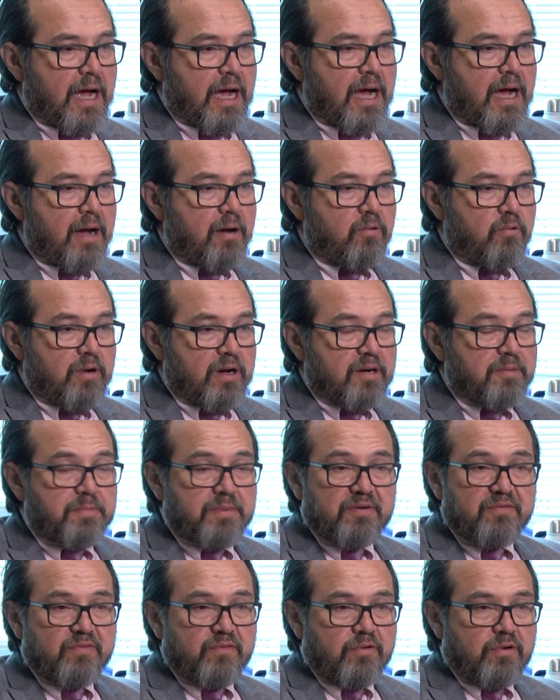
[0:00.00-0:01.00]
uh, were
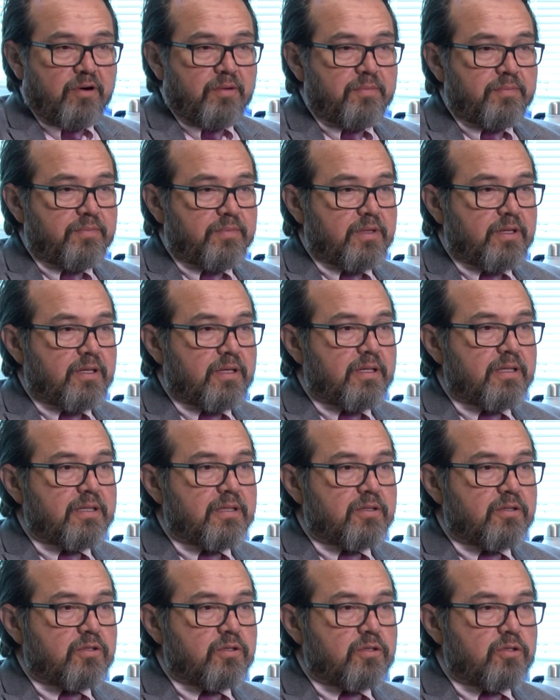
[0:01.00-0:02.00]
performed,
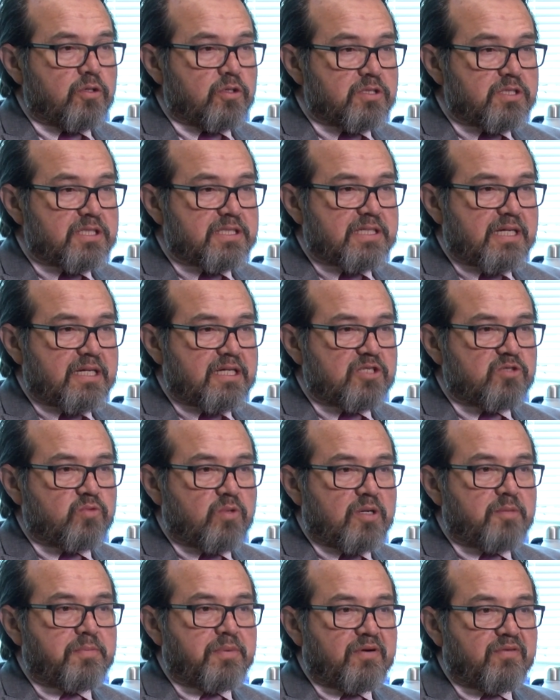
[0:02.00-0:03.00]
those studies
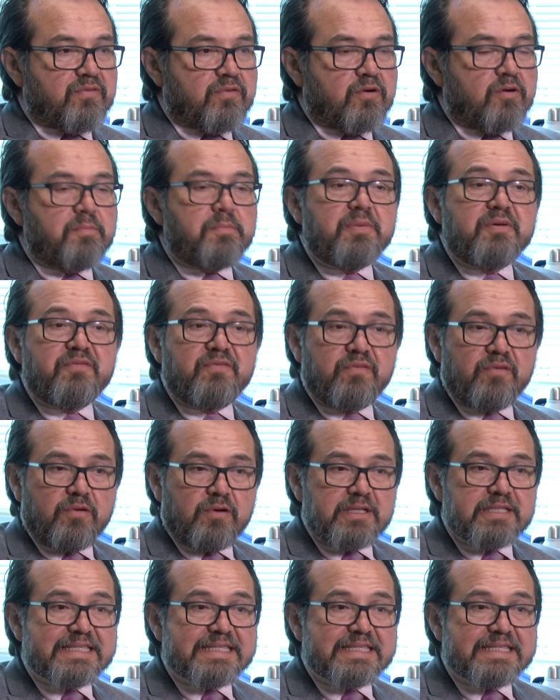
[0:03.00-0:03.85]
were performed before